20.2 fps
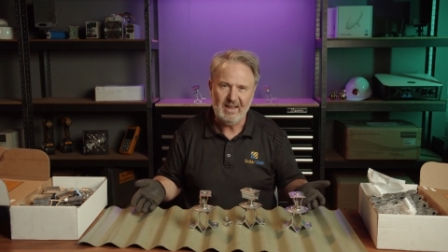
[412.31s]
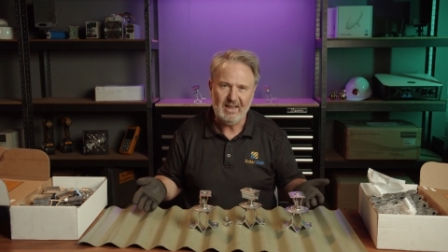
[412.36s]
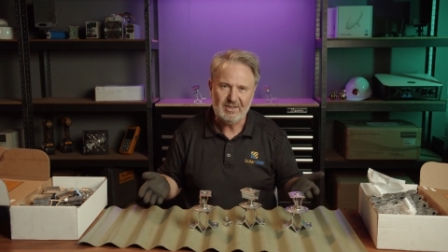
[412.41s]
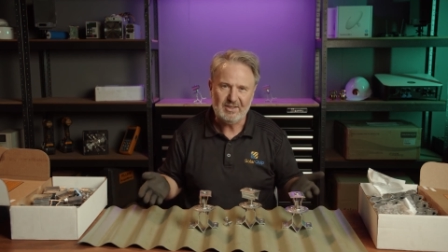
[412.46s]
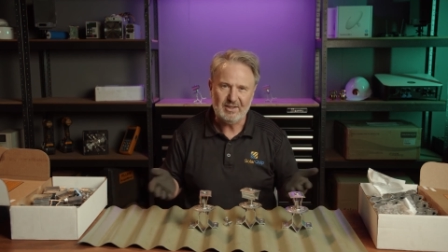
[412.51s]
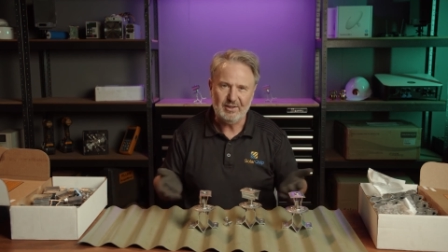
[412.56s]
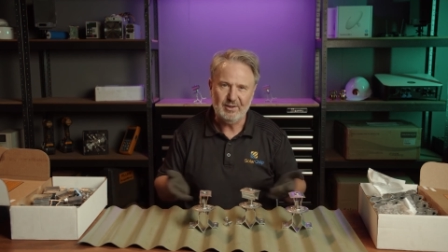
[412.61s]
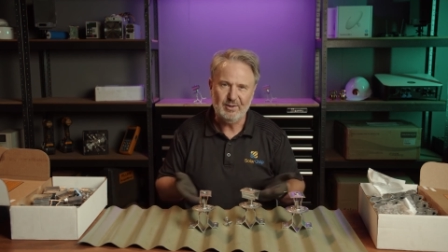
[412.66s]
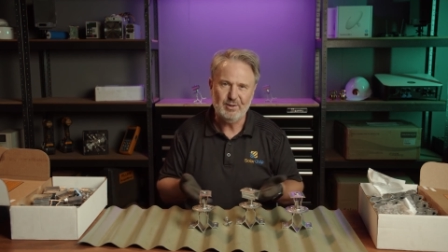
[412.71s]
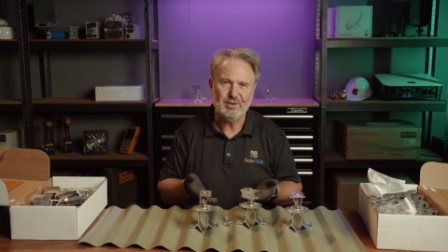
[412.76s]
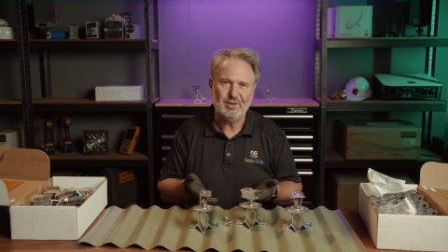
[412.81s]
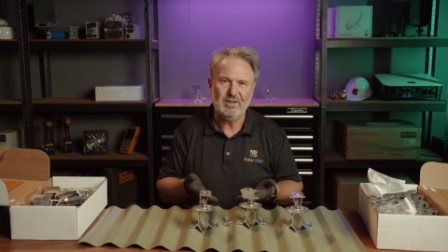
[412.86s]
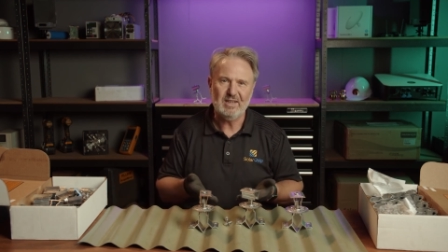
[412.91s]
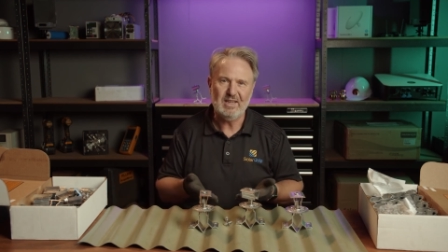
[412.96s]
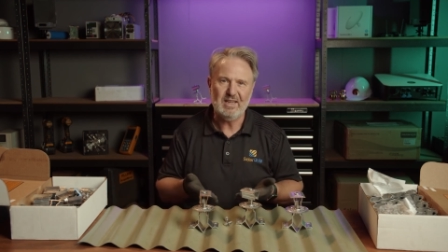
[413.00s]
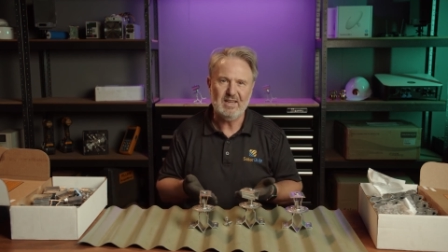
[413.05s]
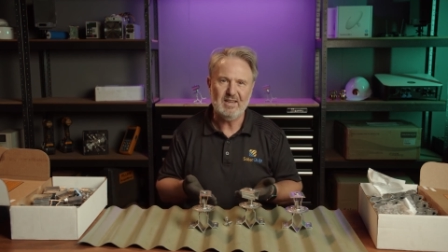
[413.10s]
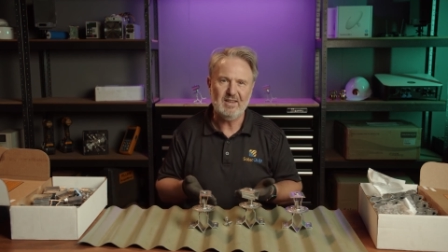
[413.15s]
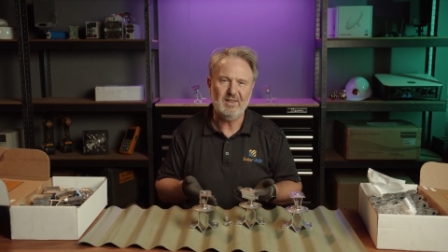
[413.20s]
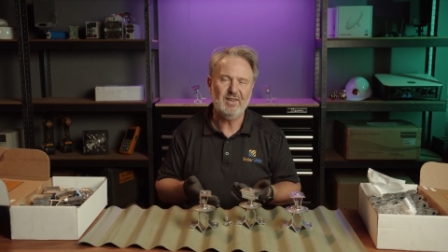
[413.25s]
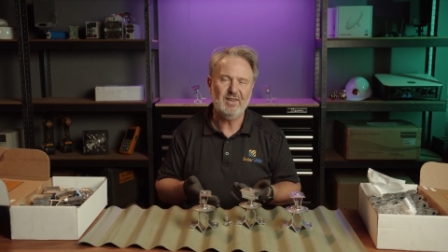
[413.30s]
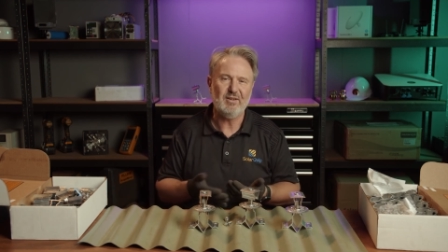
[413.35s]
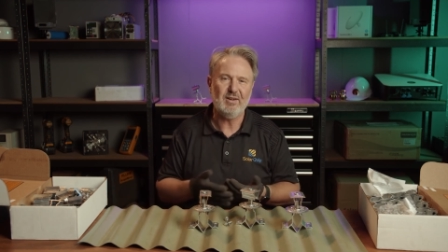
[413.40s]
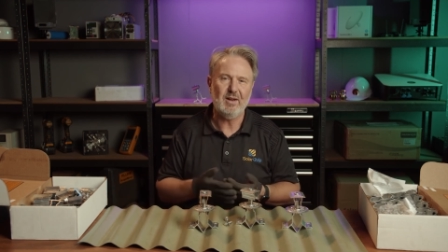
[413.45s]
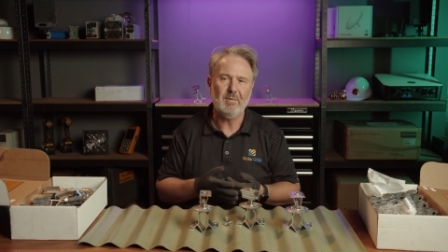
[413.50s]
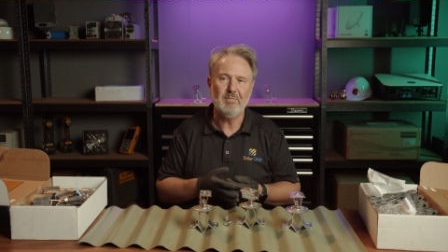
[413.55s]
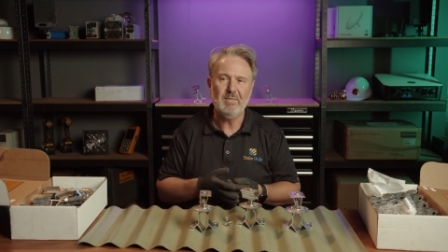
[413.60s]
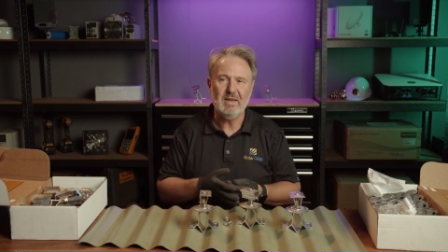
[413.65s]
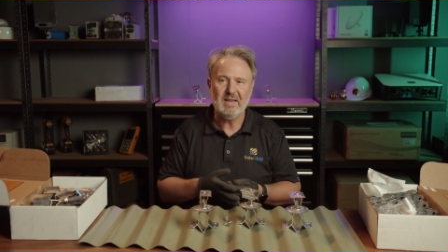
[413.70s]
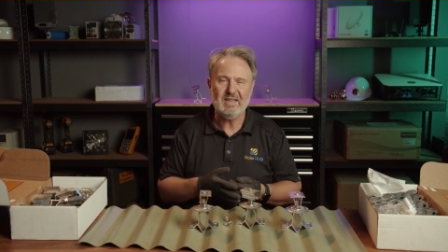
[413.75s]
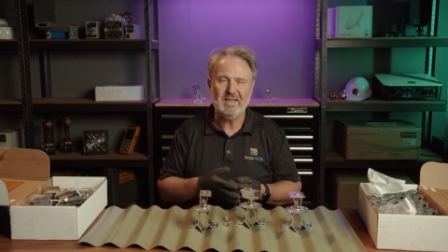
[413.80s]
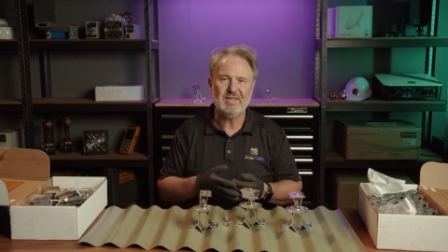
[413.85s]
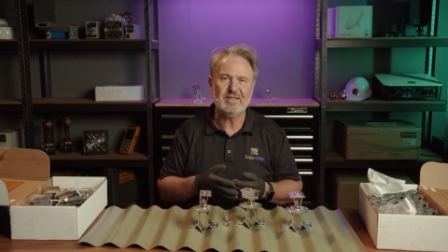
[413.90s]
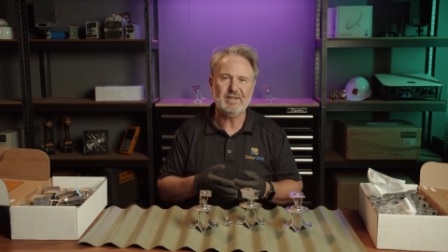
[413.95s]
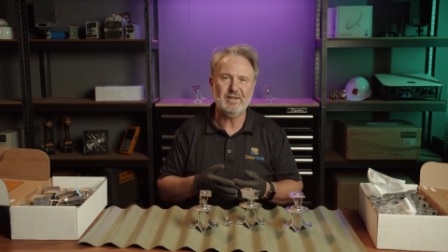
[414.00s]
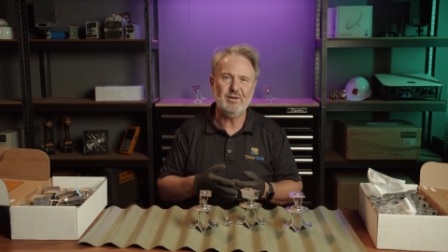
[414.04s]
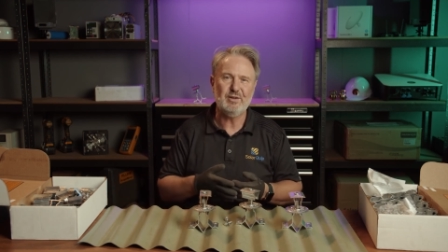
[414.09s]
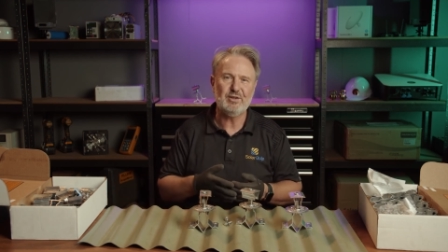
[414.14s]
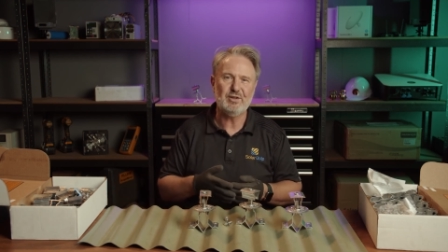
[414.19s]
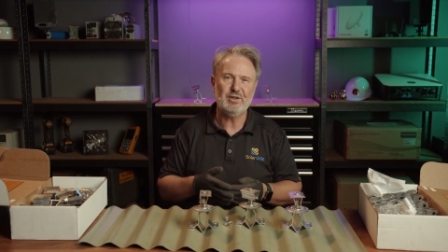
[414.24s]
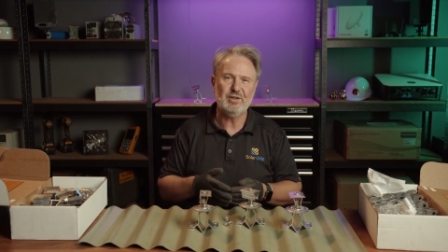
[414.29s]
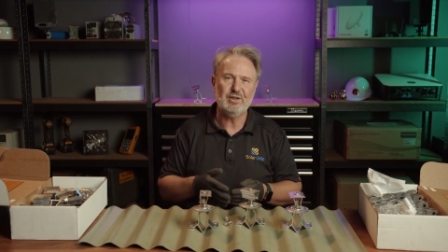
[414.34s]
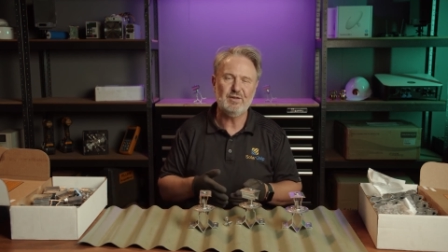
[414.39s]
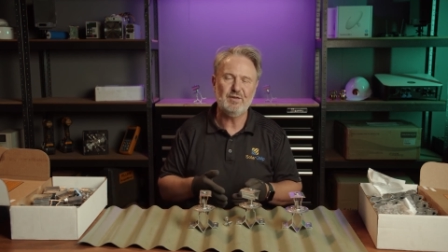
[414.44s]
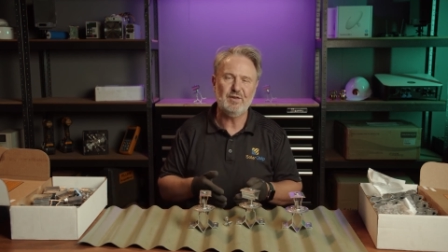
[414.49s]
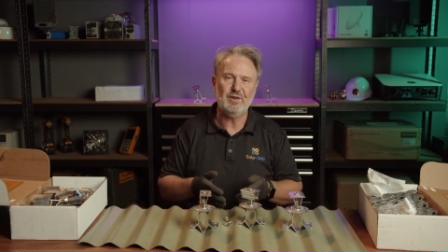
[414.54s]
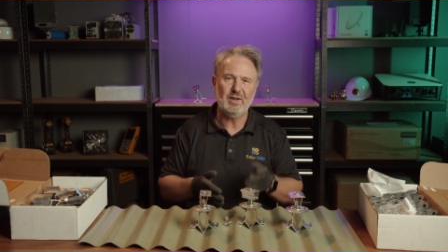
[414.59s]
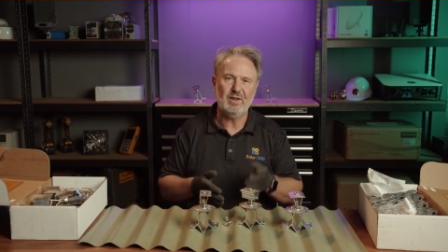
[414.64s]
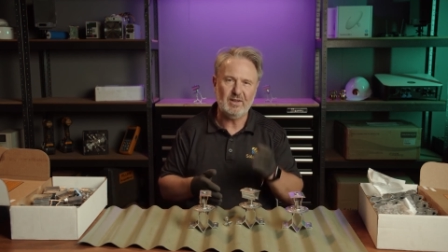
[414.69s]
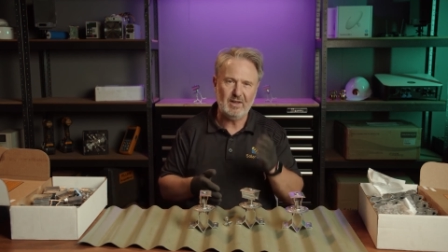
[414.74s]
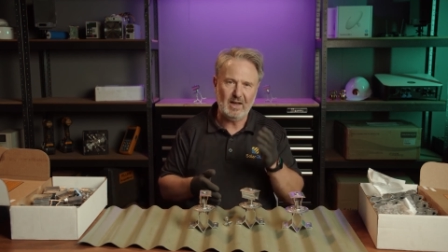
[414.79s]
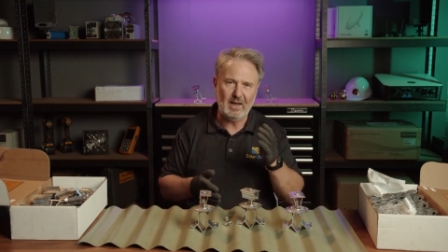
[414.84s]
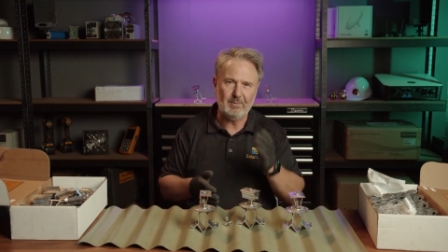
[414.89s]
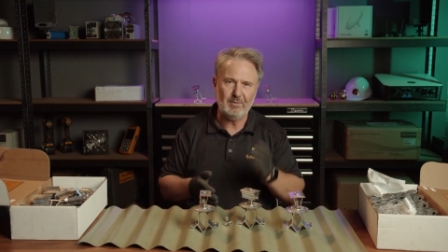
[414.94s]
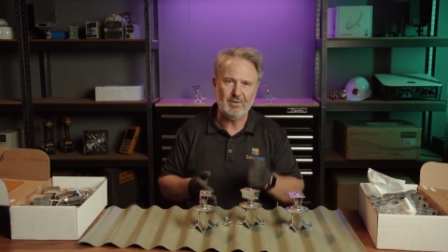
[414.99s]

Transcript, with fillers: solution here. There are many solutions for